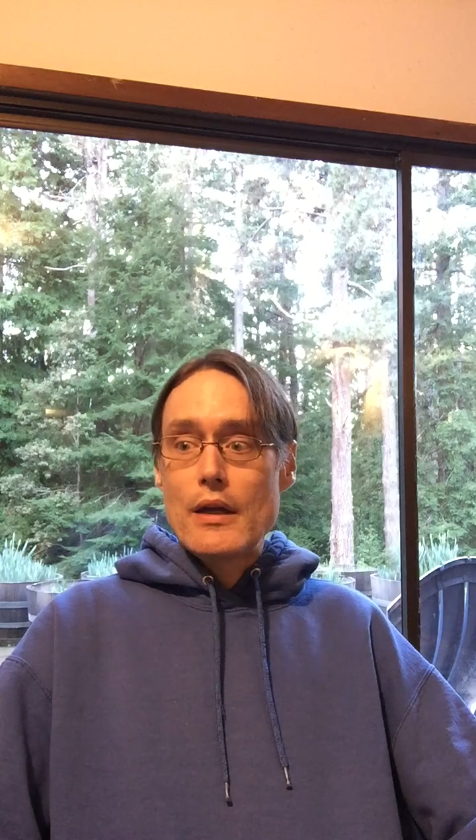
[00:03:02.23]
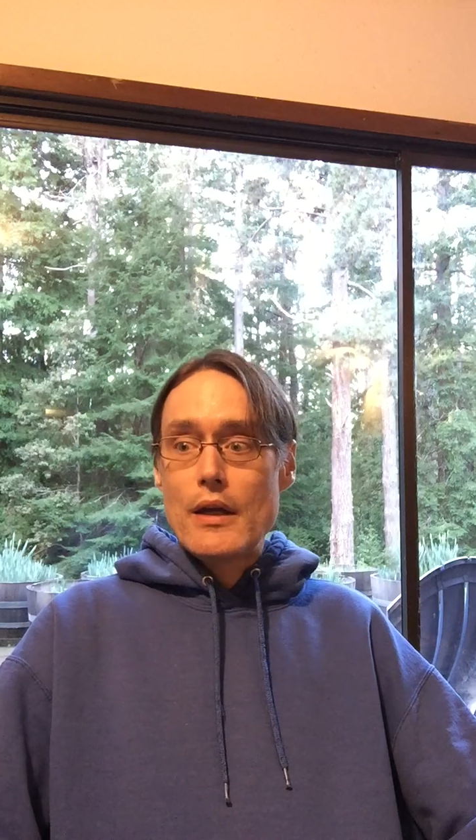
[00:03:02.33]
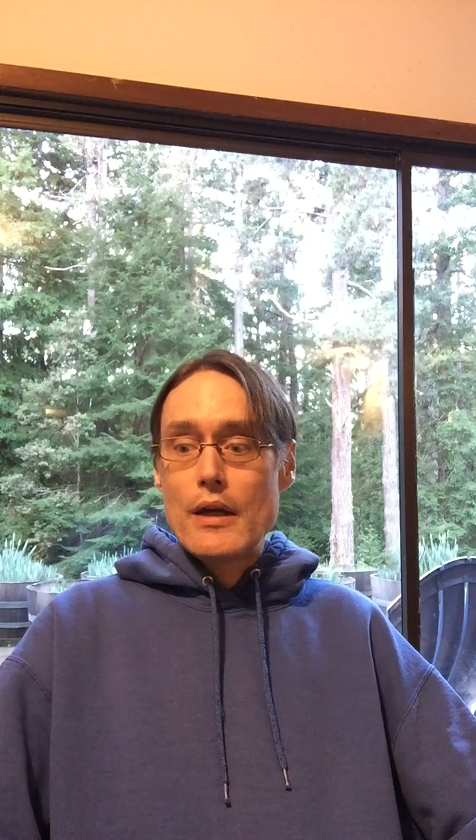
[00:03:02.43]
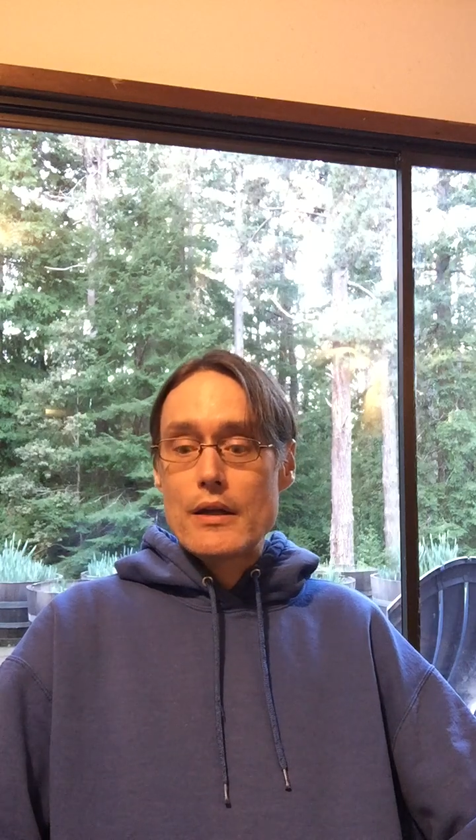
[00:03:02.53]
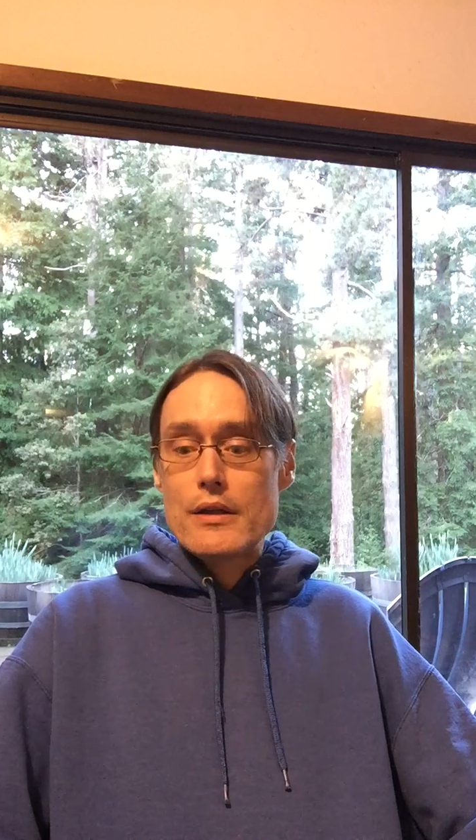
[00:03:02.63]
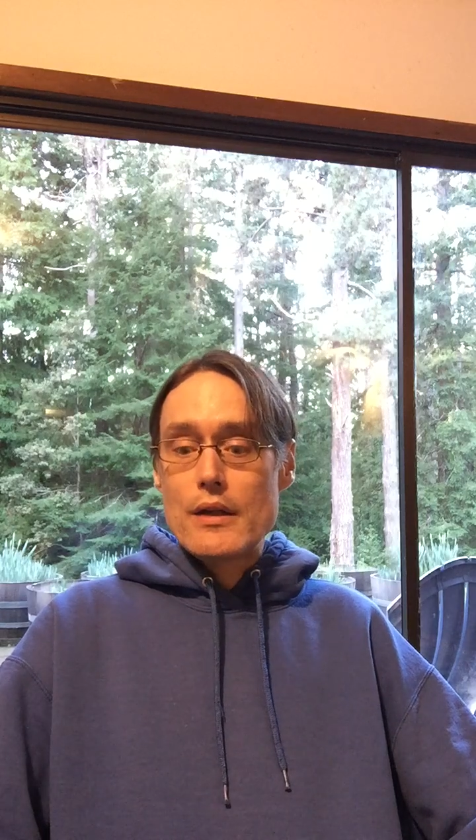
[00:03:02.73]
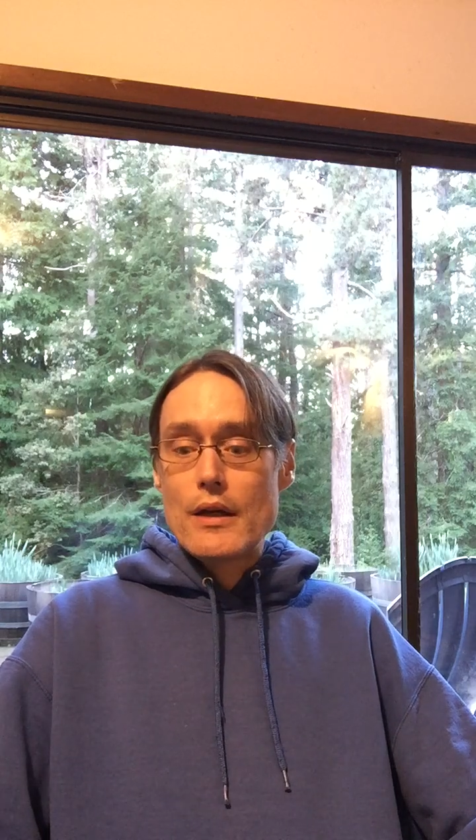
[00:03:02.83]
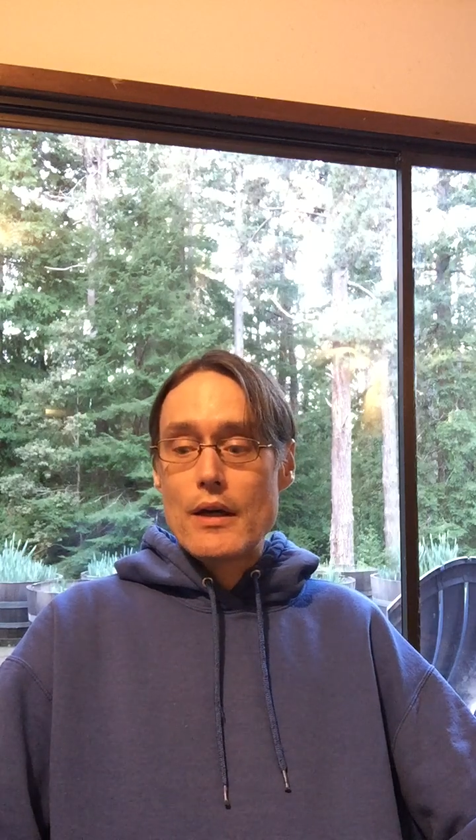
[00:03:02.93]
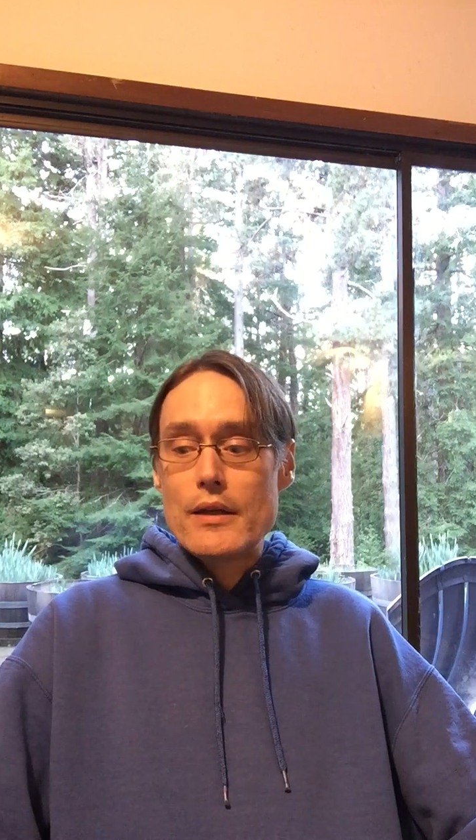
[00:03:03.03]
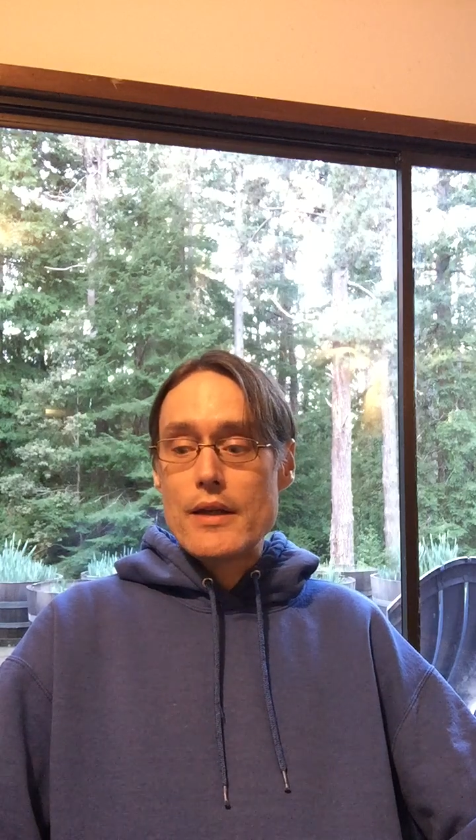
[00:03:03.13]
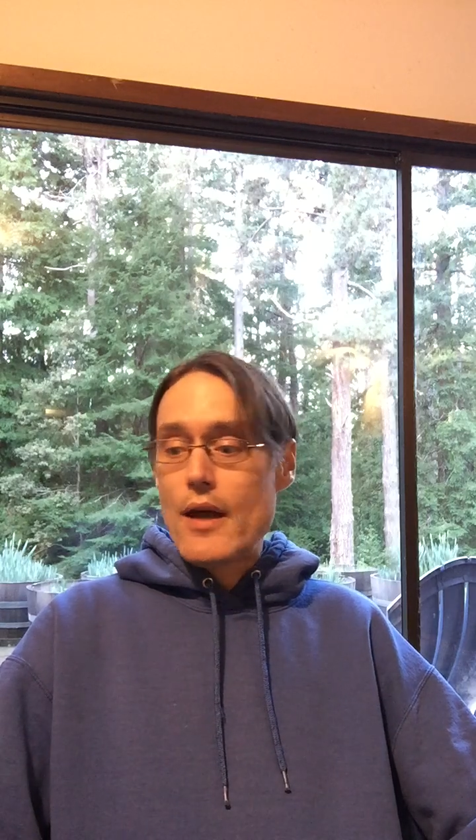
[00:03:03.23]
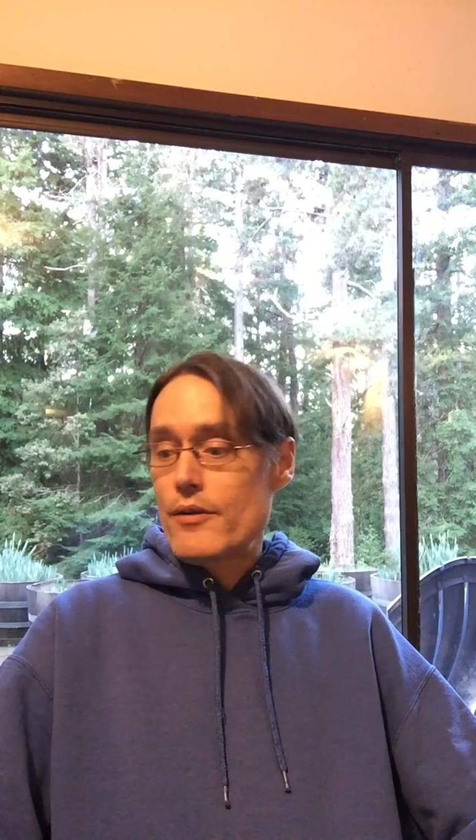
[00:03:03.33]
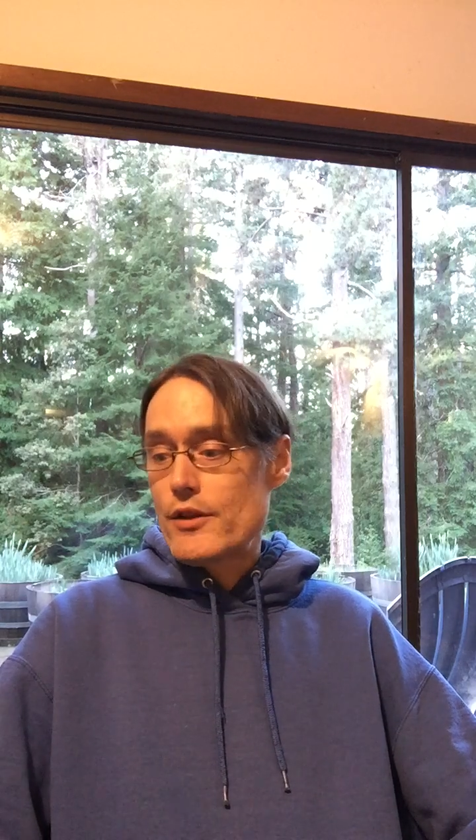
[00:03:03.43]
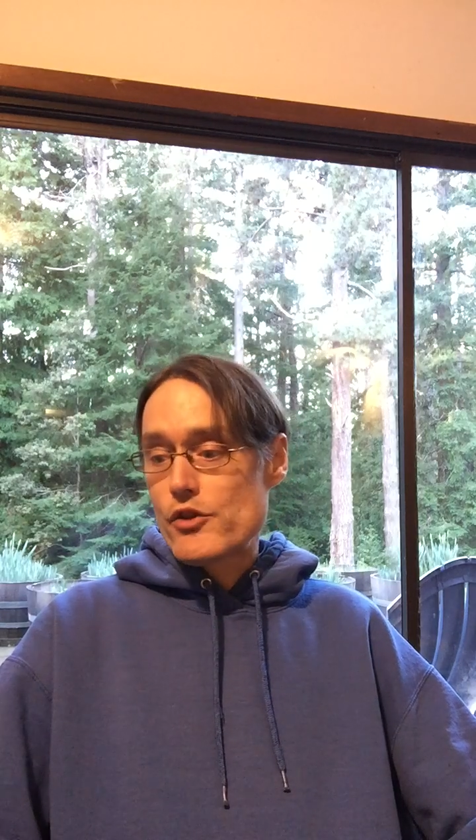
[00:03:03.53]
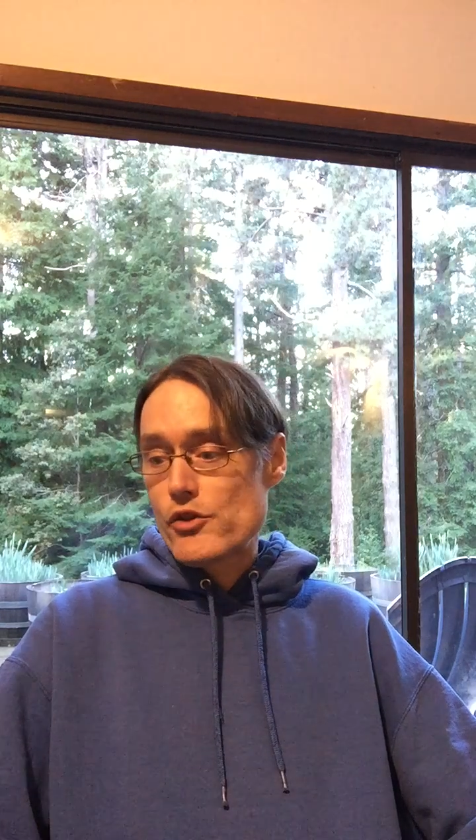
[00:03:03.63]

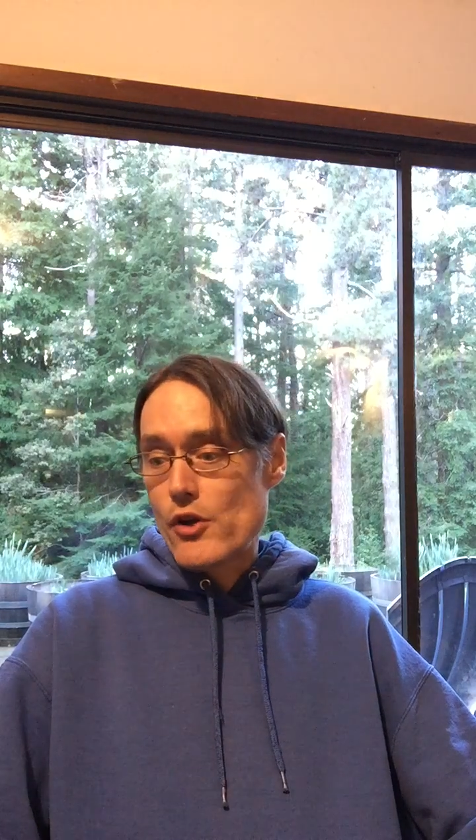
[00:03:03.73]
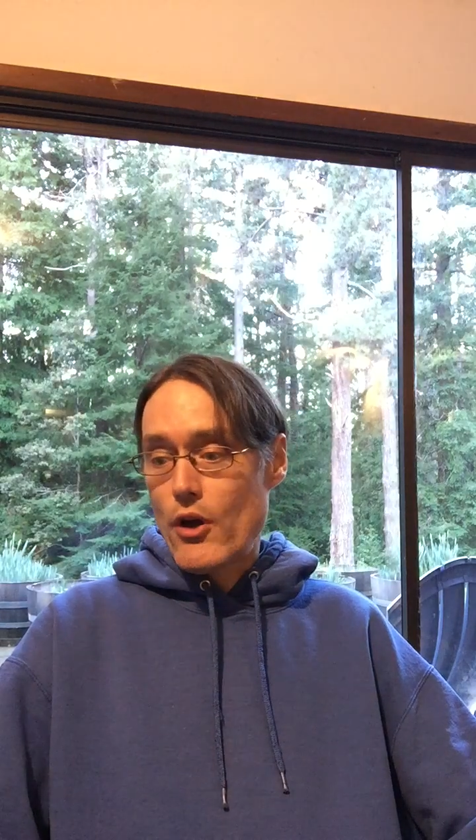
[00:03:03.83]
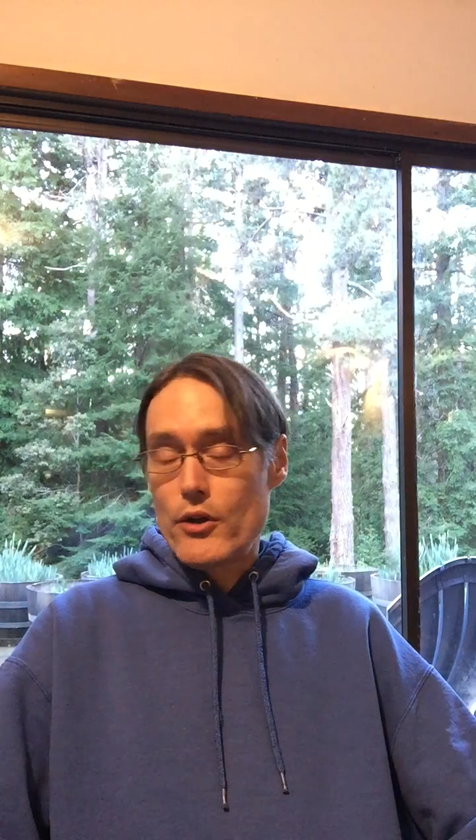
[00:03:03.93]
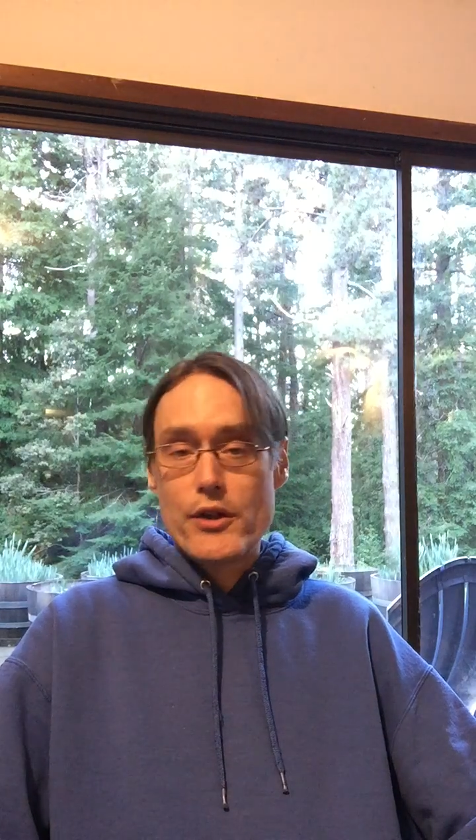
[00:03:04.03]
That's all